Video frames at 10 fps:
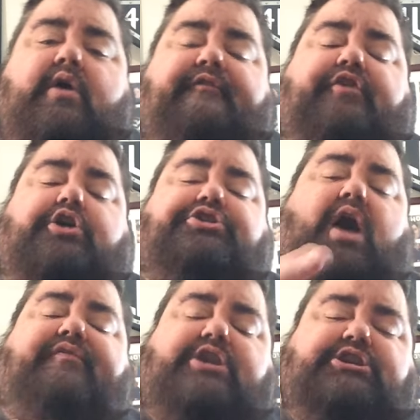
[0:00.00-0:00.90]
First
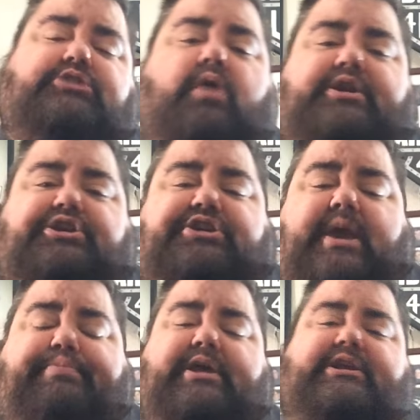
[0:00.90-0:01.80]
off, I just wanted to
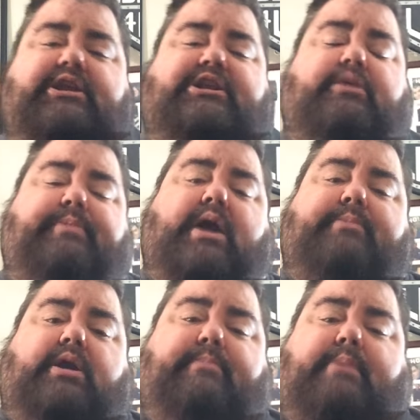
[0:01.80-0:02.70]
say, please consider
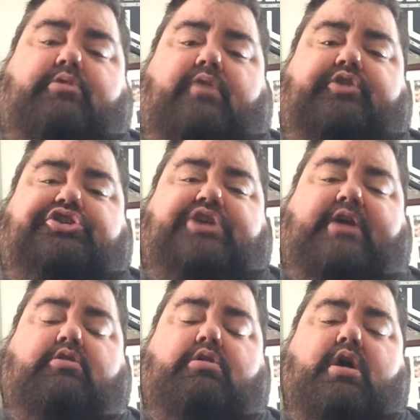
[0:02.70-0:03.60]
becoming a member on this
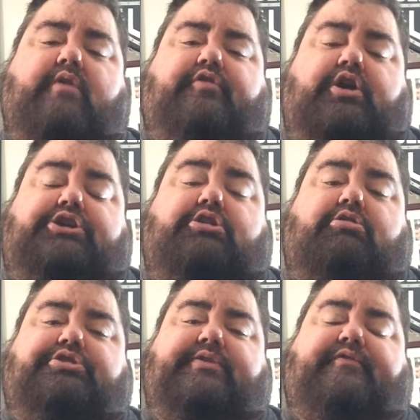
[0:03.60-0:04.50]
channel for
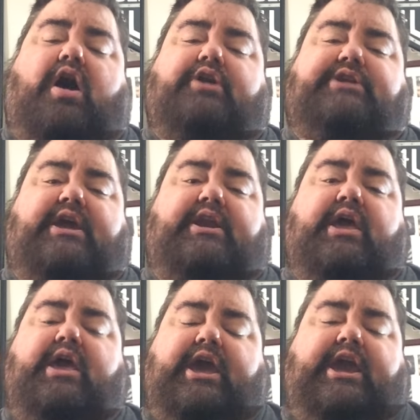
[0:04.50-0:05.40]
exclusive content,
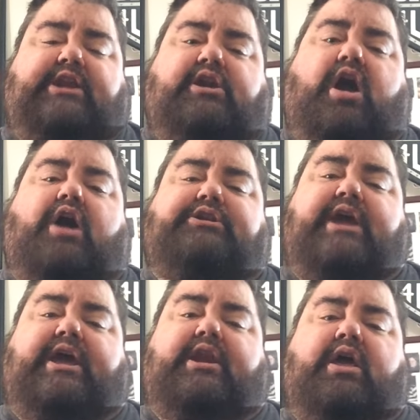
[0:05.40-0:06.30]
hidden
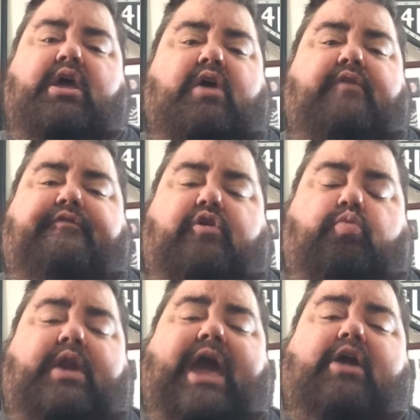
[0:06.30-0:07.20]
content, for
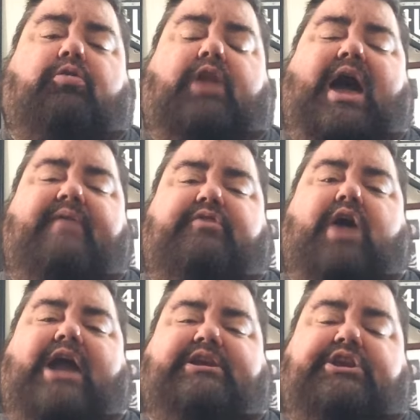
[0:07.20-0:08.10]
when I go live, you
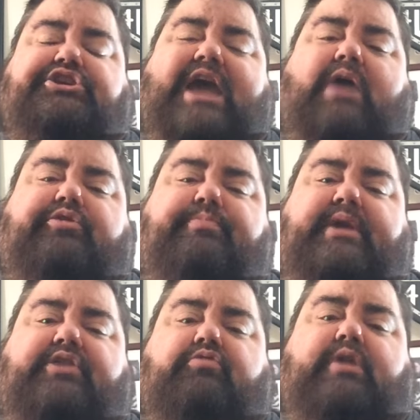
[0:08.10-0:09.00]
guys can chat with
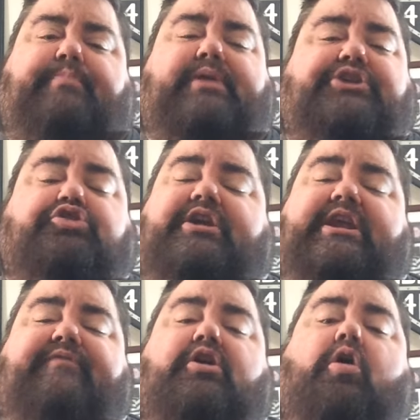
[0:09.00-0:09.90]
me in the replays. You
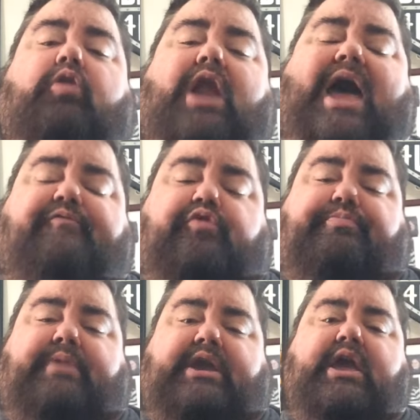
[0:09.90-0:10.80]
can even go live
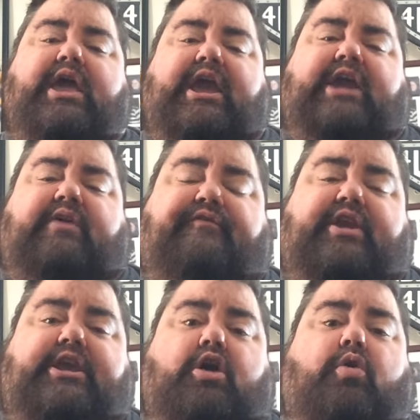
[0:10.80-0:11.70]
with me in a
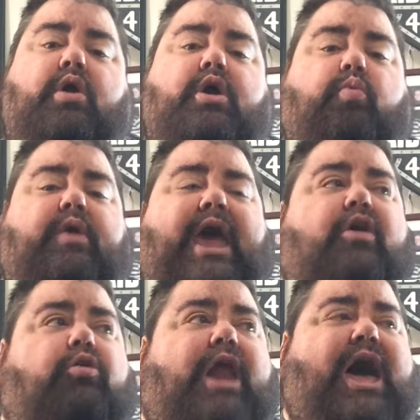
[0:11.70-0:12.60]
video. When I
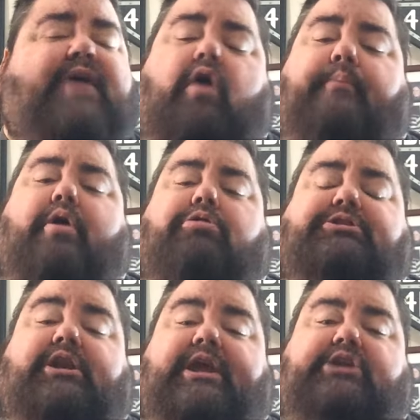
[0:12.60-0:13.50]
go live, I'll
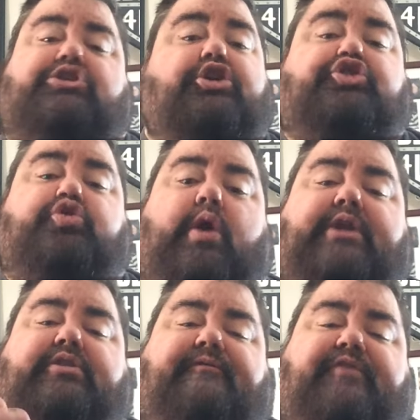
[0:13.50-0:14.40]
post a link to
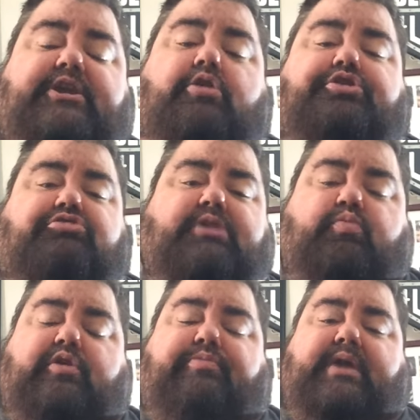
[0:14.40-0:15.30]
join the video
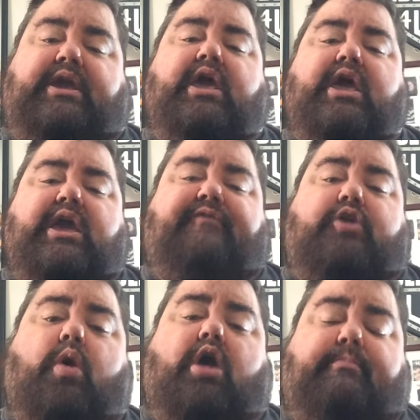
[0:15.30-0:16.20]
stream with me if
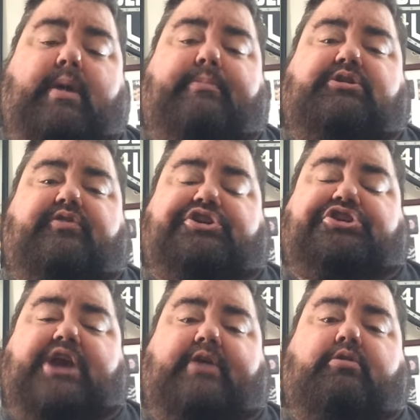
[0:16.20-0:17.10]
you are a member to this
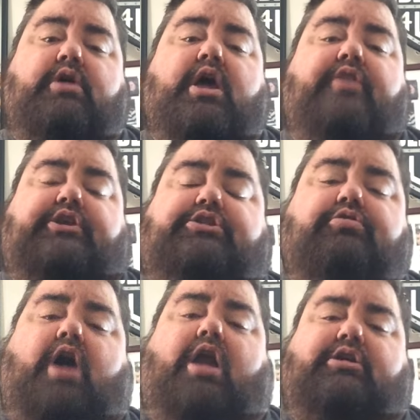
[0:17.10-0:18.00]
channel. The
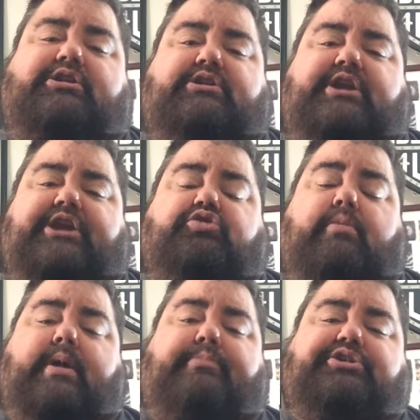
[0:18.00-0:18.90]
$2 gets you
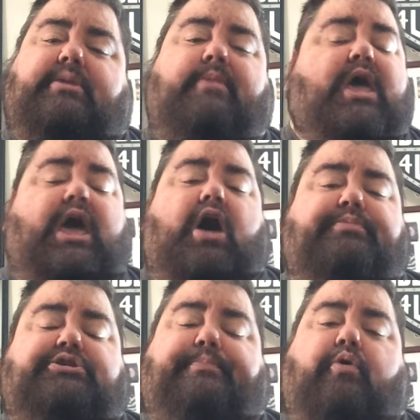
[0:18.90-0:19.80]
a membership,
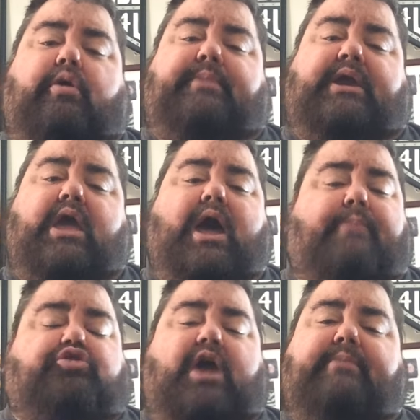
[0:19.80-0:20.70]
helps support me.
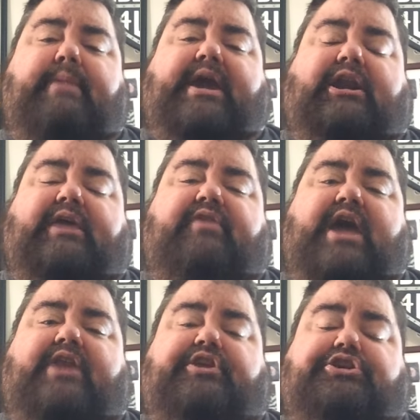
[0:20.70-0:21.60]
I'm trying to make a living
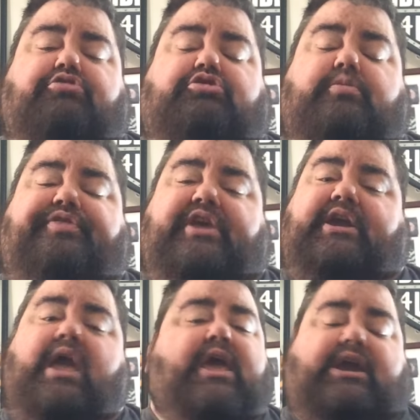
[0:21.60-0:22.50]
out of this YouTube
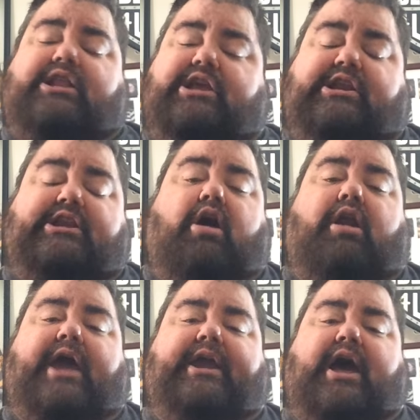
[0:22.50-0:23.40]
thing because this is
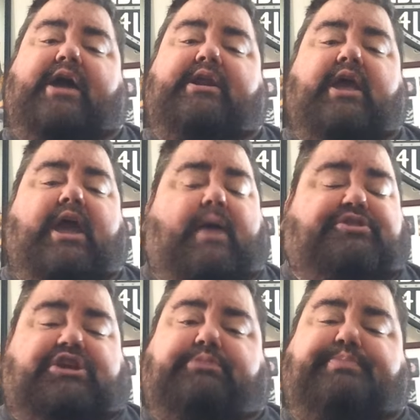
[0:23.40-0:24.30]
all I got. I'm
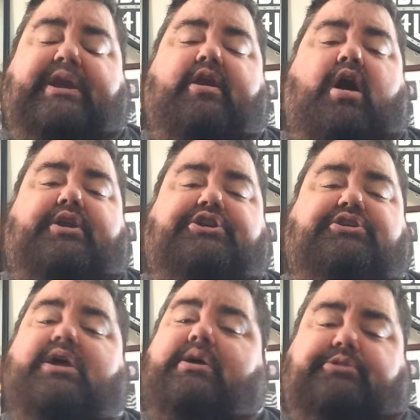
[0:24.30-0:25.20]
just being
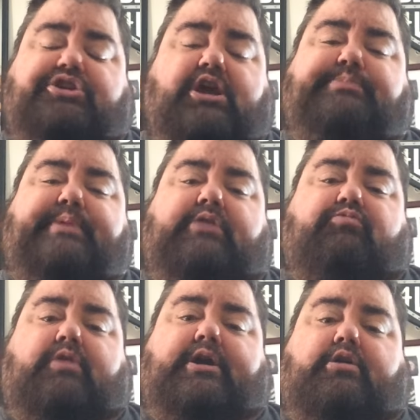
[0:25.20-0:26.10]
honest, I'm just
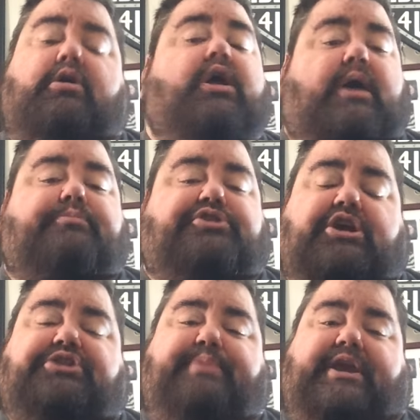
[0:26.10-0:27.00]
being real, I'm
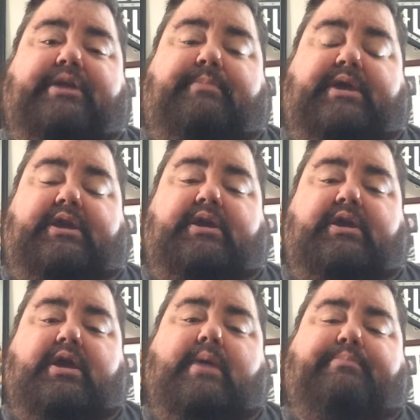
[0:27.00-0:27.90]
just being me.
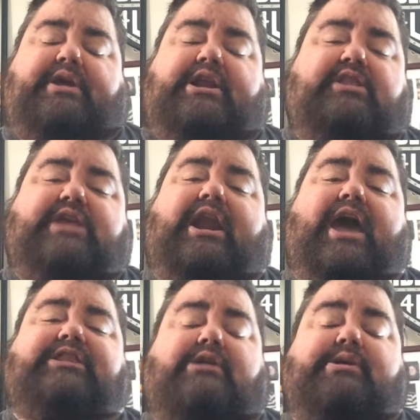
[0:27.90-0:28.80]
Please hit that
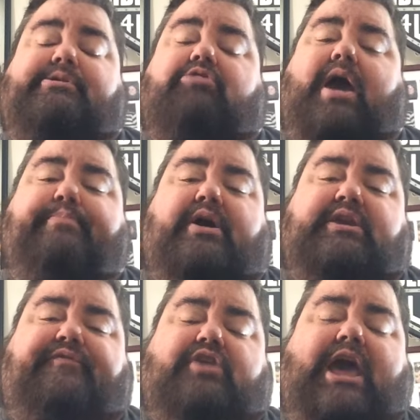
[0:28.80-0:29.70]
like, that subscribe
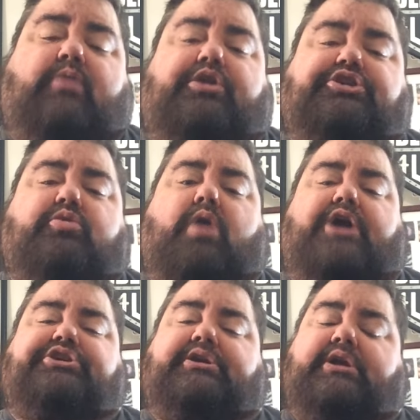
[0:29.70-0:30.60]
button if you like what you're
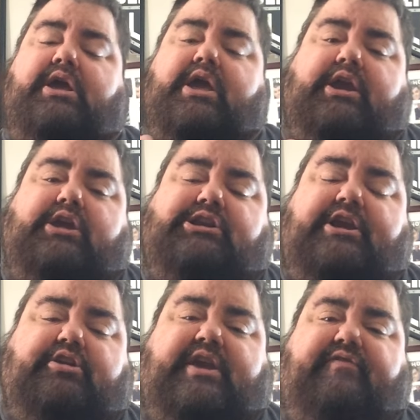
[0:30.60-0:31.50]
watching.
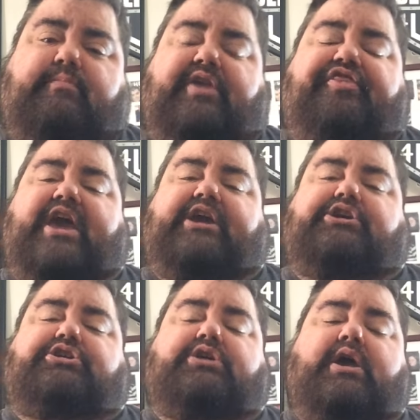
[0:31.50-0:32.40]
Consider giving me
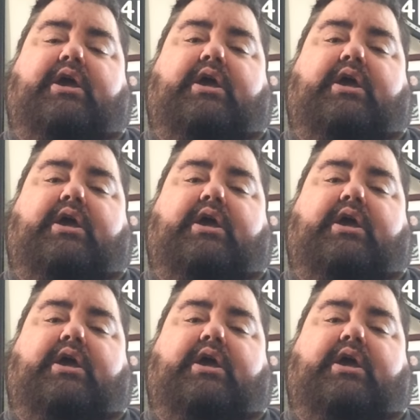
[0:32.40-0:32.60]
thanks